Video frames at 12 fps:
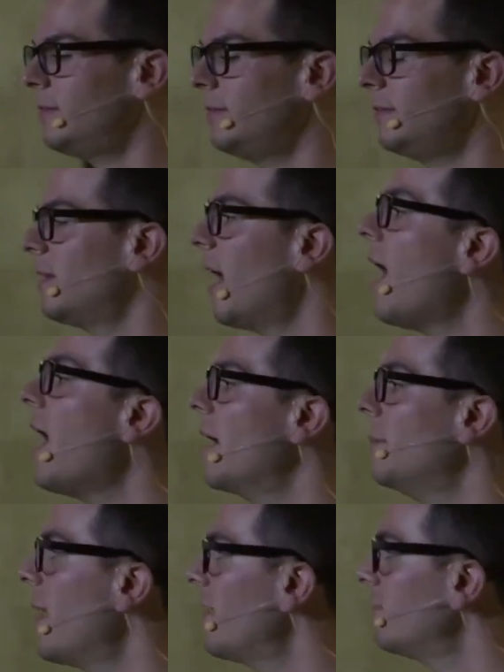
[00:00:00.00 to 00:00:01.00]

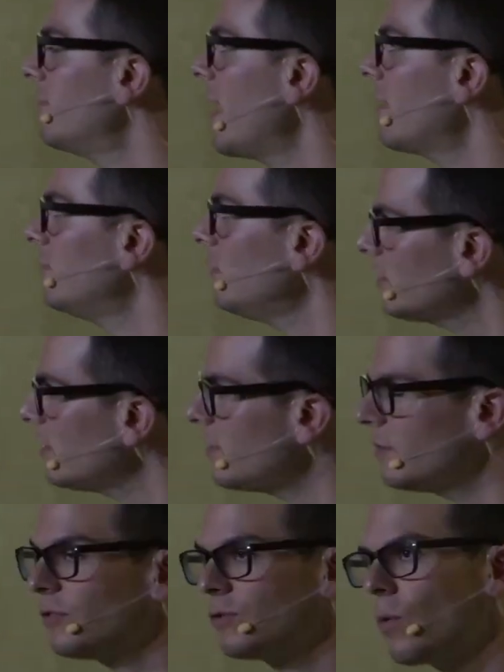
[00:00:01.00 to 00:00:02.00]
time have looked at
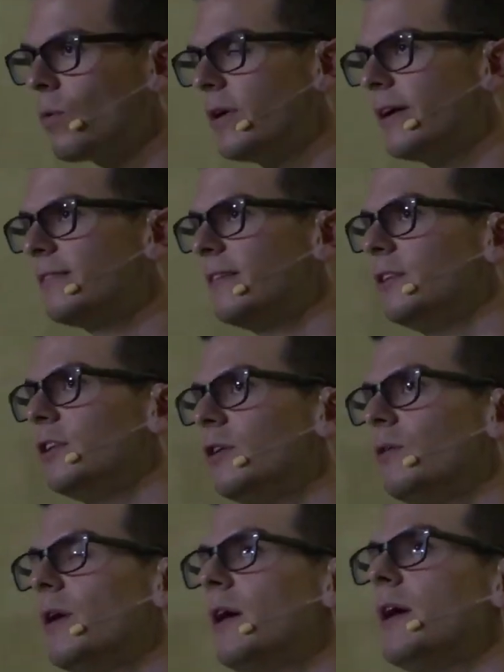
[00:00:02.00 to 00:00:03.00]
this story and said,
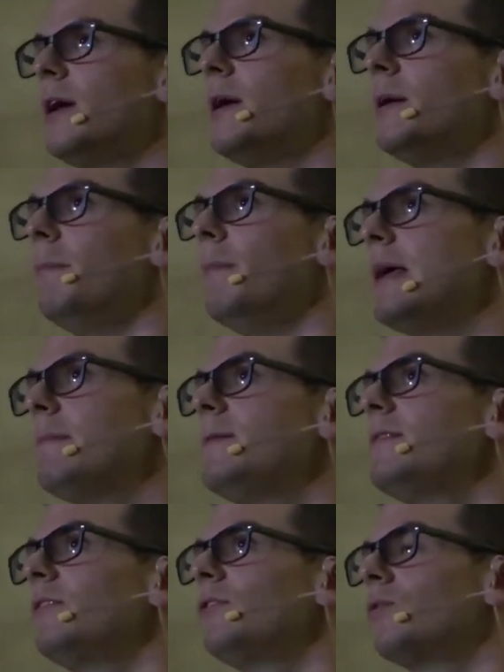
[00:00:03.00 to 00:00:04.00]

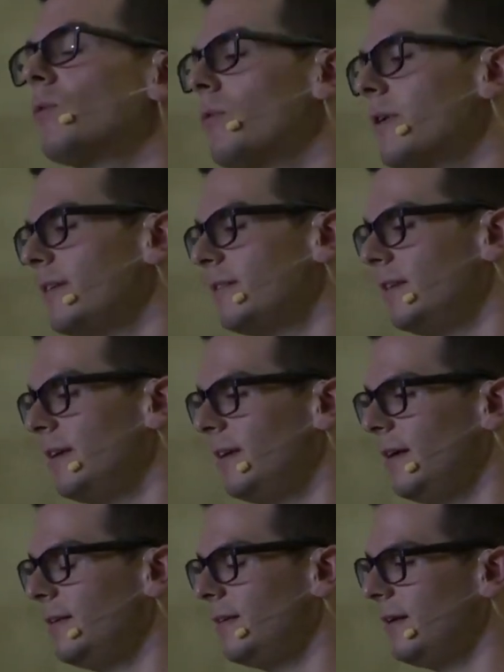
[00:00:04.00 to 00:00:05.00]
maybe this story
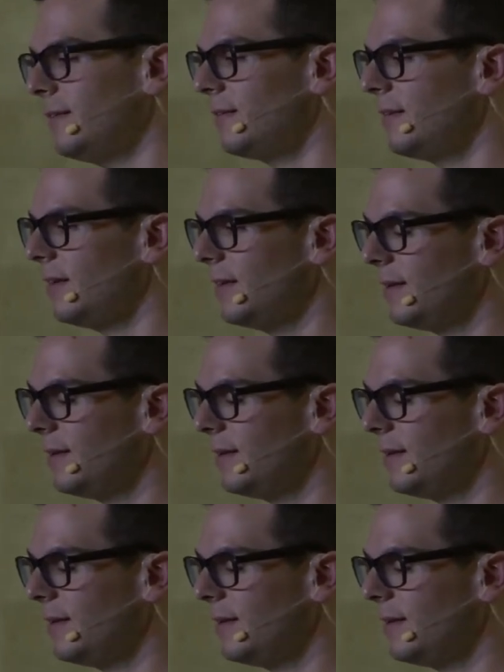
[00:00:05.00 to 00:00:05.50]
is